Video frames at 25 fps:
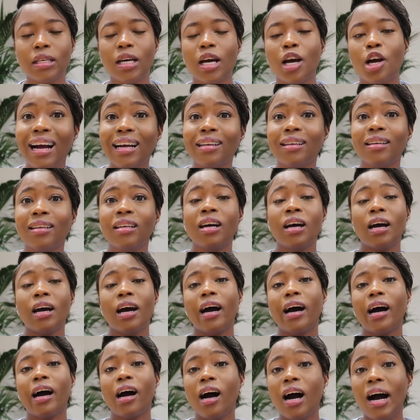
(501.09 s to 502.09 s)
And
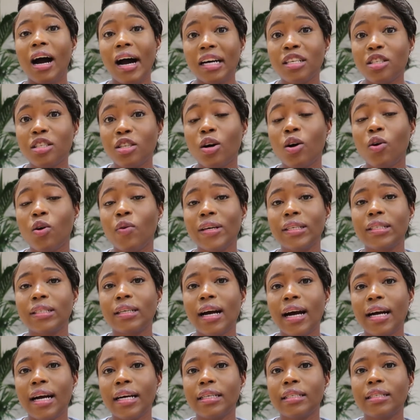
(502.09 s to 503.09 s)
as always
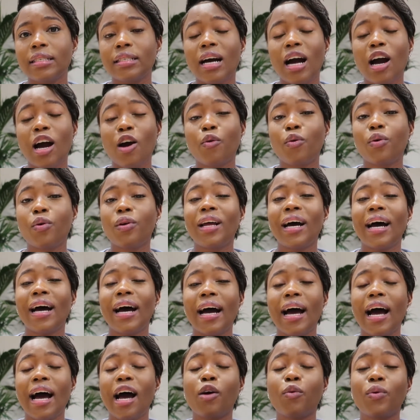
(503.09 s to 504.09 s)
guys, I would
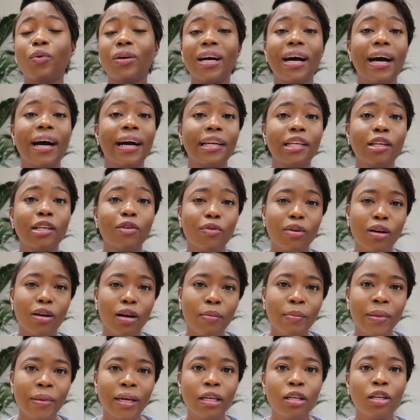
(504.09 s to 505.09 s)
highly
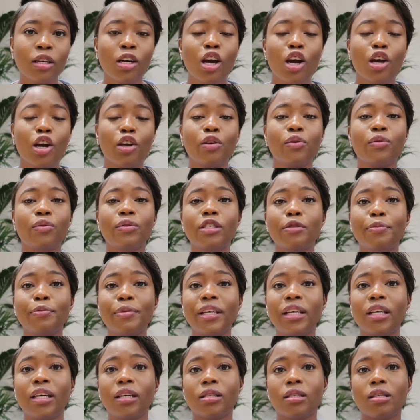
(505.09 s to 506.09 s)
recommend you
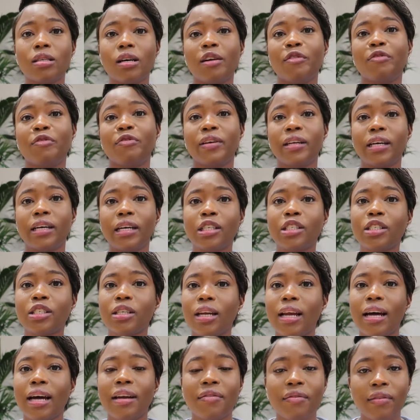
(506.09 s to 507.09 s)
speaking to a
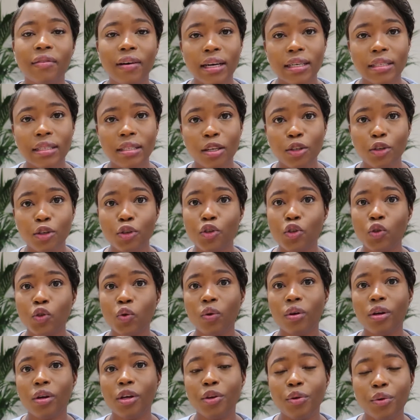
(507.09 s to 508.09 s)
financial advisor. The
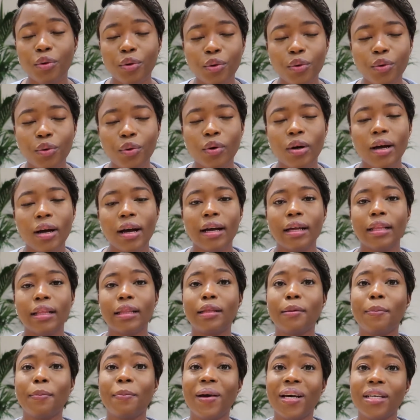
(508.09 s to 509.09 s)
sooner you do,
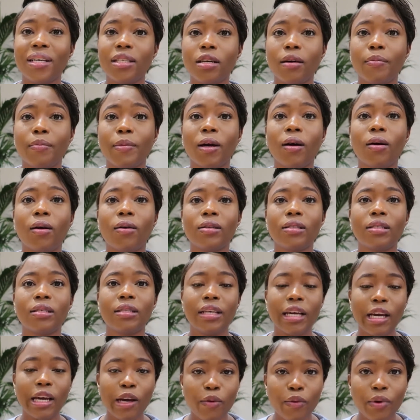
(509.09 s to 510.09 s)
the better, because
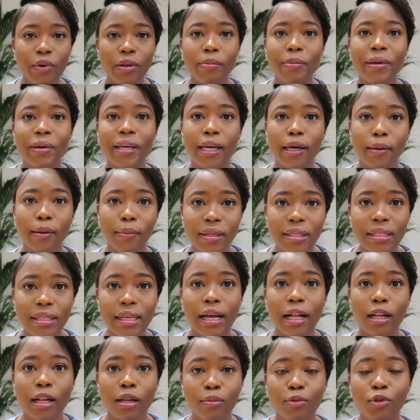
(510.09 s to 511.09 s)
they will be able to
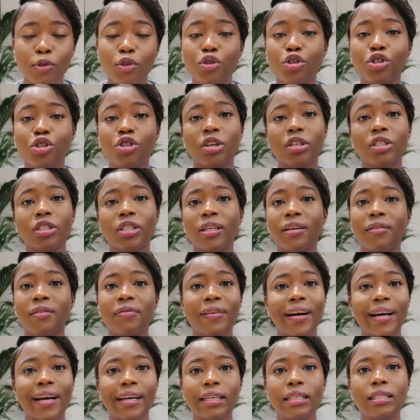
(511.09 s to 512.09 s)
help you structure your
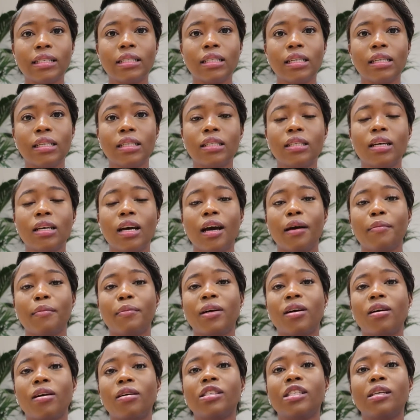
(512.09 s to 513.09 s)
finances,
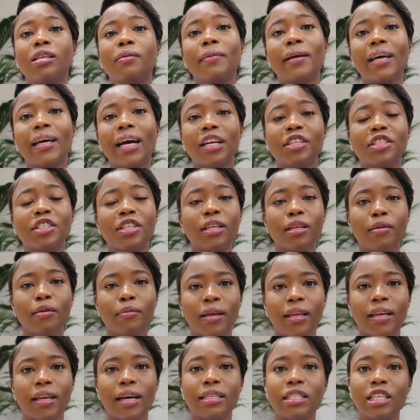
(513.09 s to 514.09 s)
because it may actually
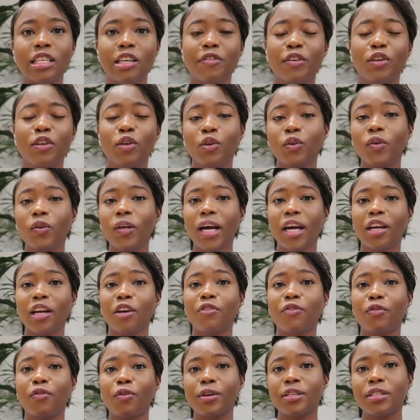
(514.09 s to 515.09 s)
mean that even though you can
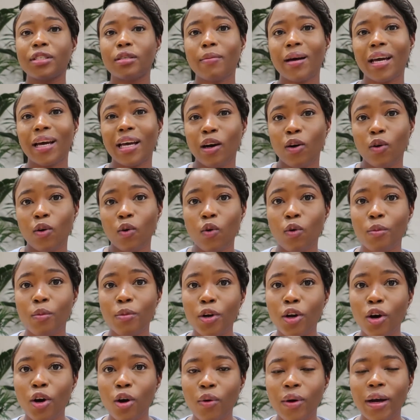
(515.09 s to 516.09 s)
afford to buy a home
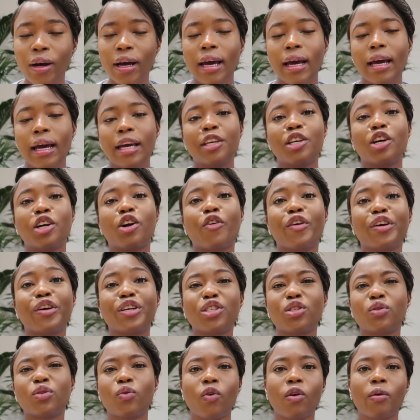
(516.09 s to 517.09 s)
now, your credit
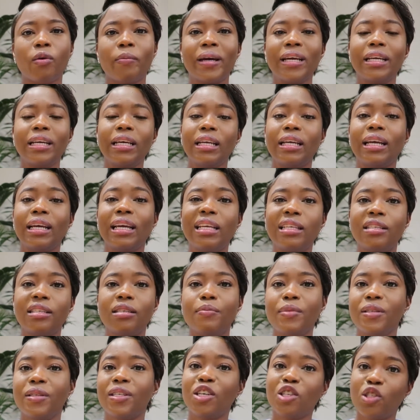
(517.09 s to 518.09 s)
score may need a little
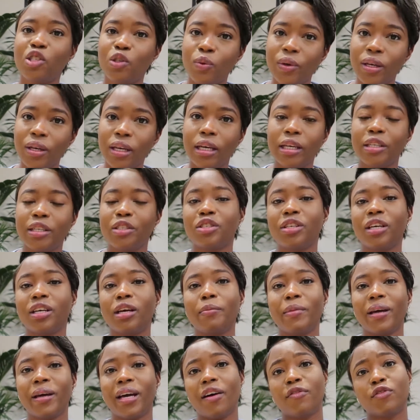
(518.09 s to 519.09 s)
bit of tweaking, so you
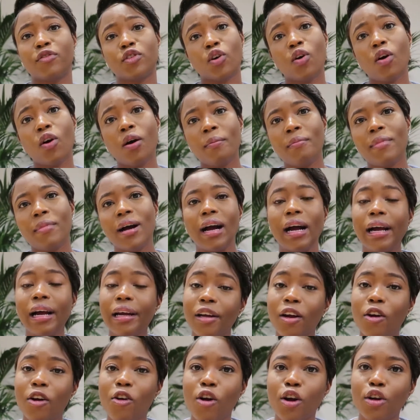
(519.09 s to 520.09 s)
may have to come back a
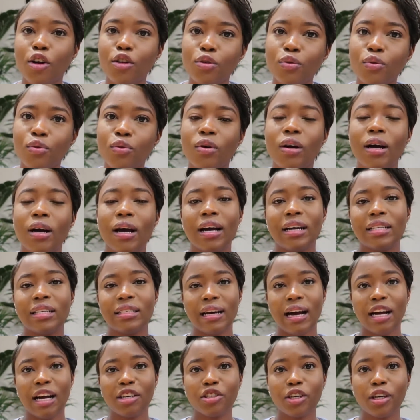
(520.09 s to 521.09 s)
year or two
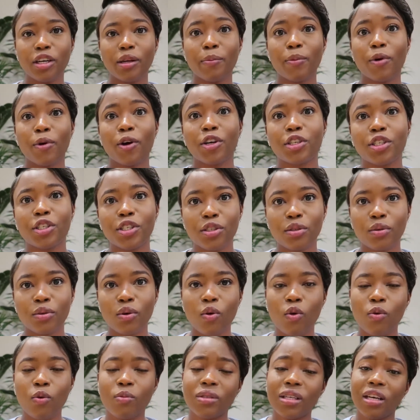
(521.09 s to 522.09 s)
to actually purchase the
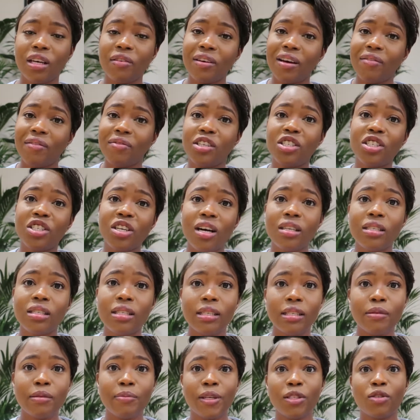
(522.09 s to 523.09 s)
home. So if you have the chance to
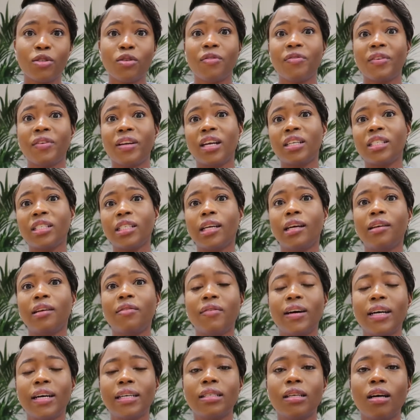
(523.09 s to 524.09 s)
speak to a financial
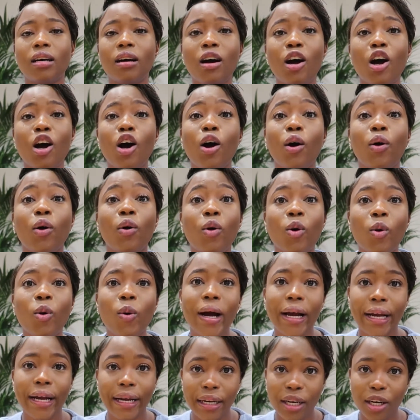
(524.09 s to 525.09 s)
advisor, go
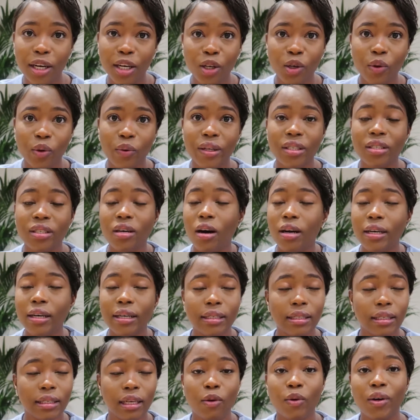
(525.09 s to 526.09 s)
ahead and do it.
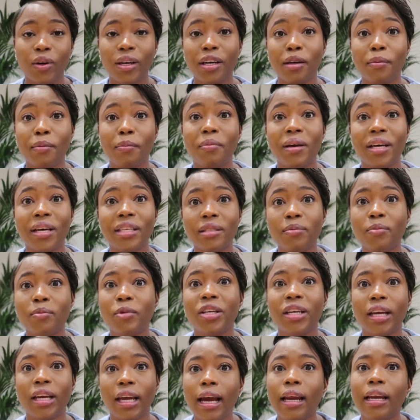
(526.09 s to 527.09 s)
Honestly, one of the best money
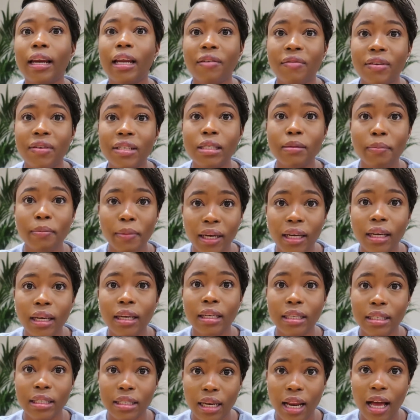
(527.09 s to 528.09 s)
you can ever spend in
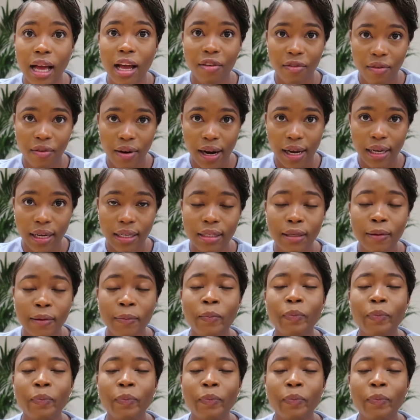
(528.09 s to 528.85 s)
this life, right?